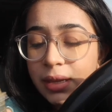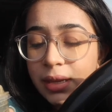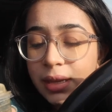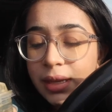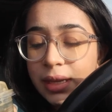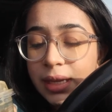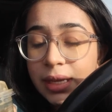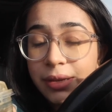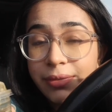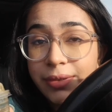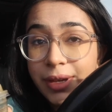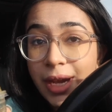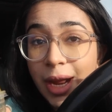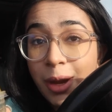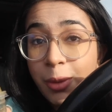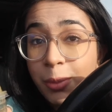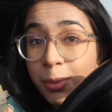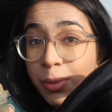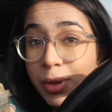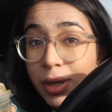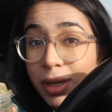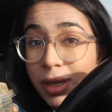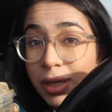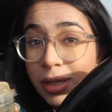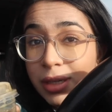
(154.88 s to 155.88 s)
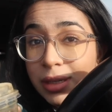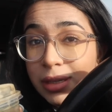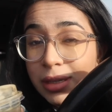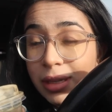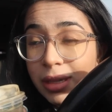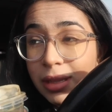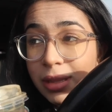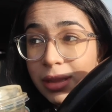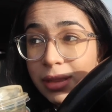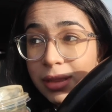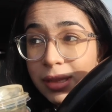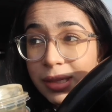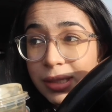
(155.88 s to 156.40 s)
even at work,
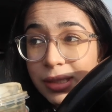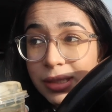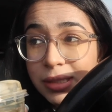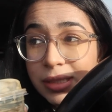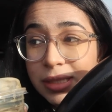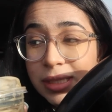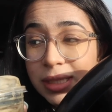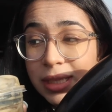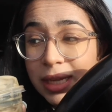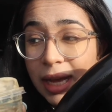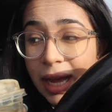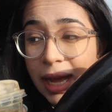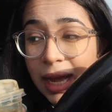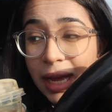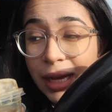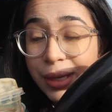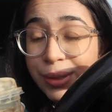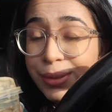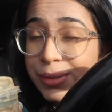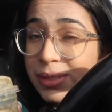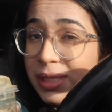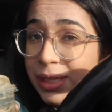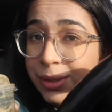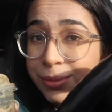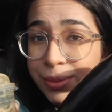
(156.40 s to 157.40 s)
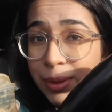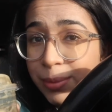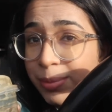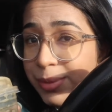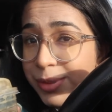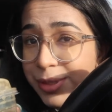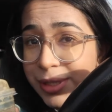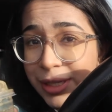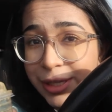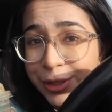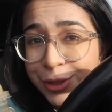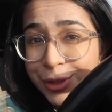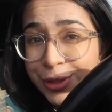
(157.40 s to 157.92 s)
there's a guy whose like
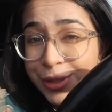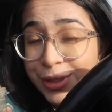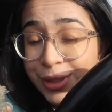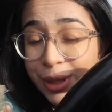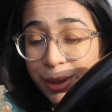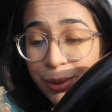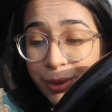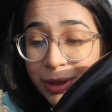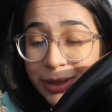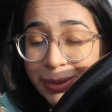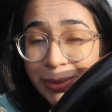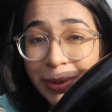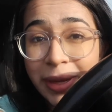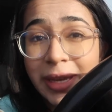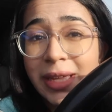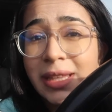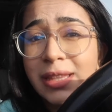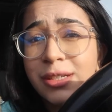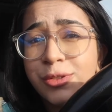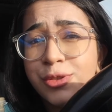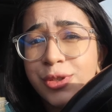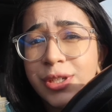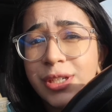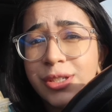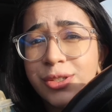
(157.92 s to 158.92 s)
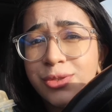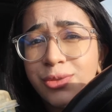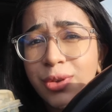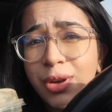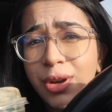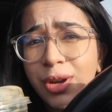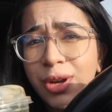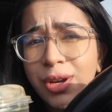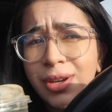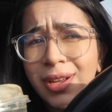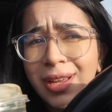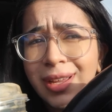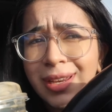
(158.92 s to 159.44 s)
reputation is always making the drinks
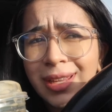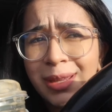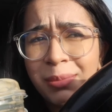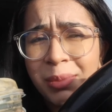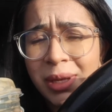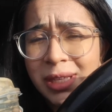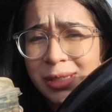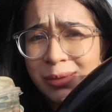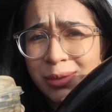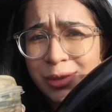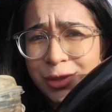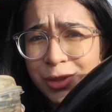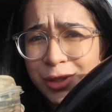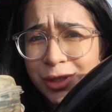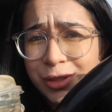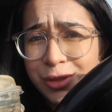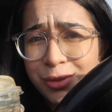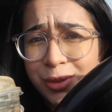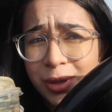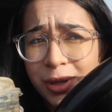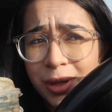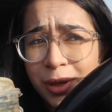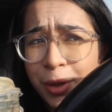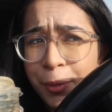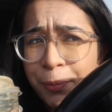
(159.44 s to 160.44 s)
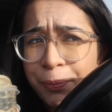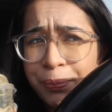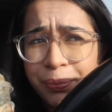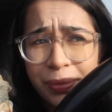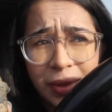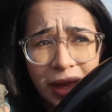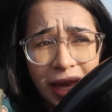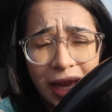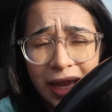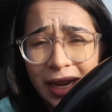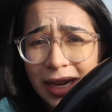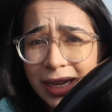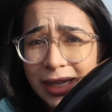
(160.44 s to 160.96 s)
wrong and he makes my drinks wrong
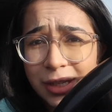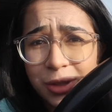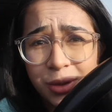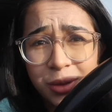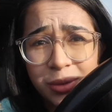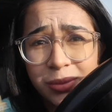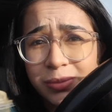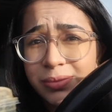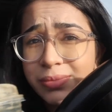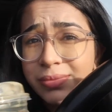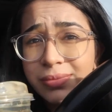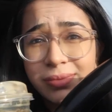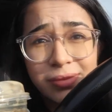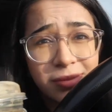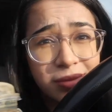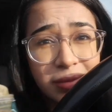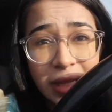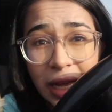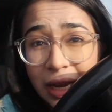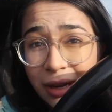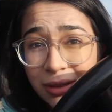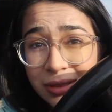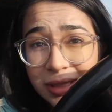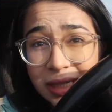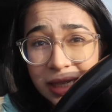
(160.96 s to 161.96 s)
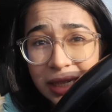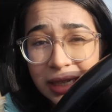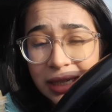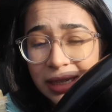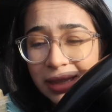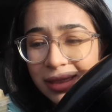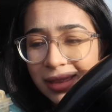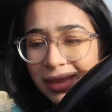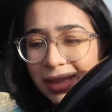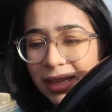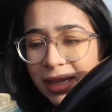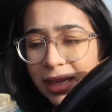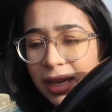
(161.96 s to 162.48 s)
and I don't, I don't say
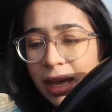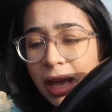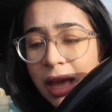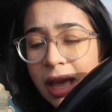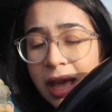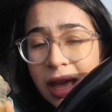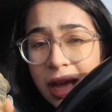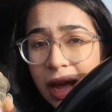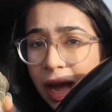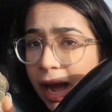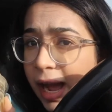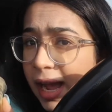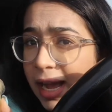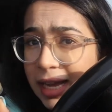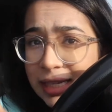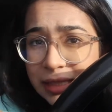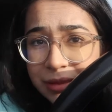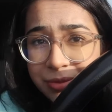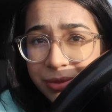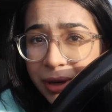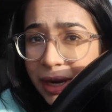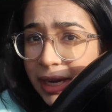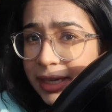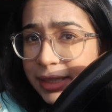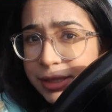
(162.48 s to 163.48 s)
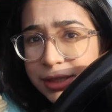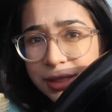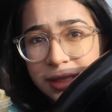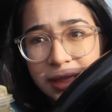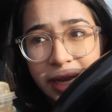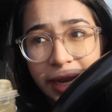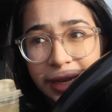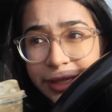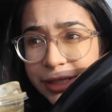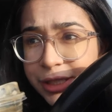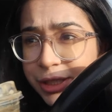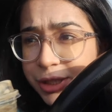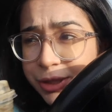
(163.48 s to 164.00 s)
anything. I ask for ice,
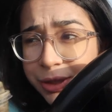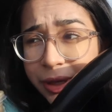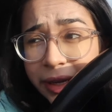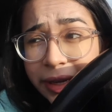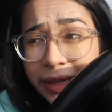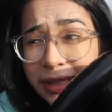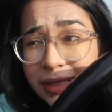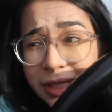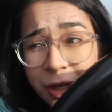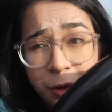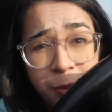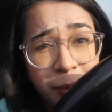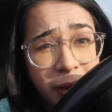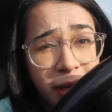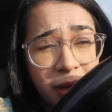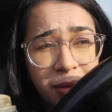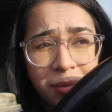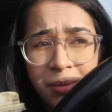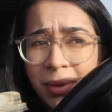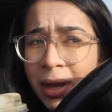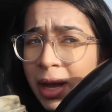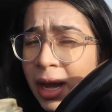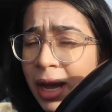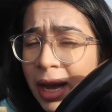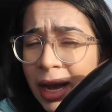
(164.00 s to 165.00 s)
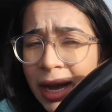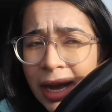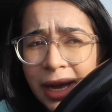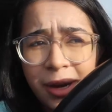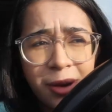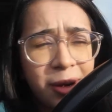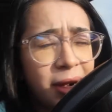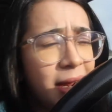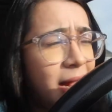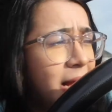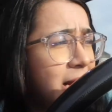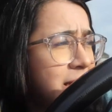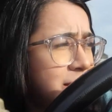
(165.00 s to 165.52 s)
ice drinks, he'll make them hot or
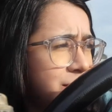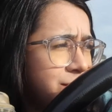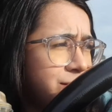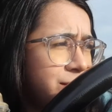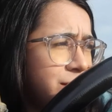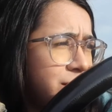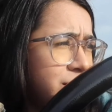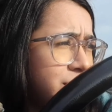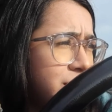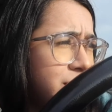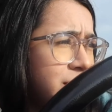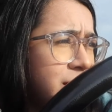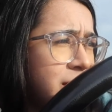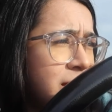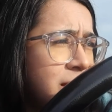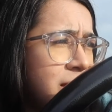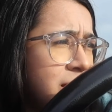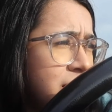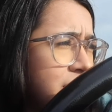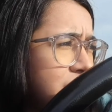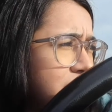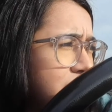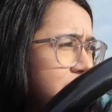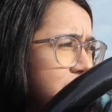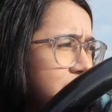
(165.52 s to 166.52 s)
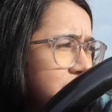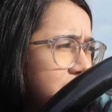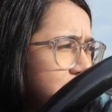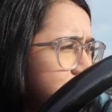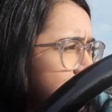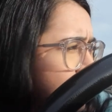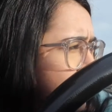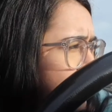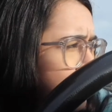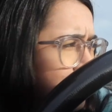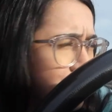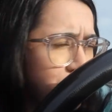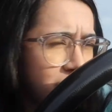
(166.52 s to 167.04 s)
I ask for a
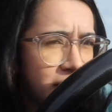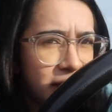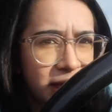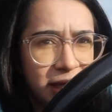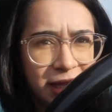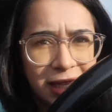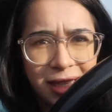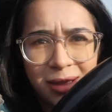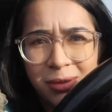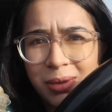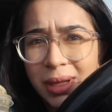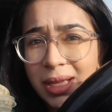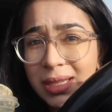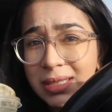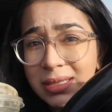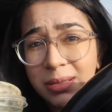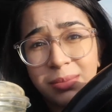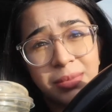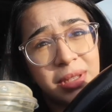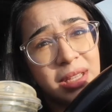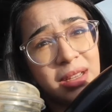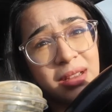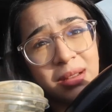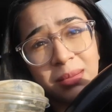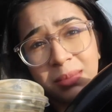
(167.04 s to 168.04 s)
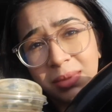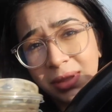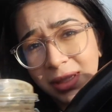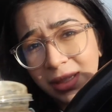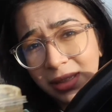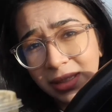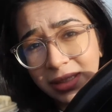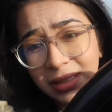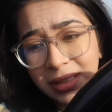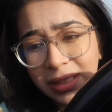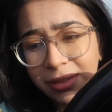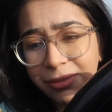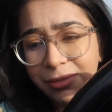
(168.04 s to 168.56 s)
certain drink and he makes something
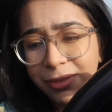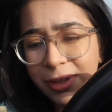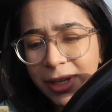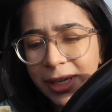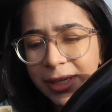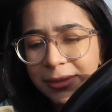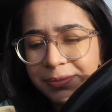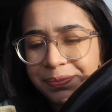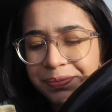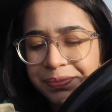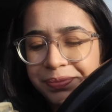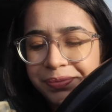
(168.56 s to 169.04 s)
completely different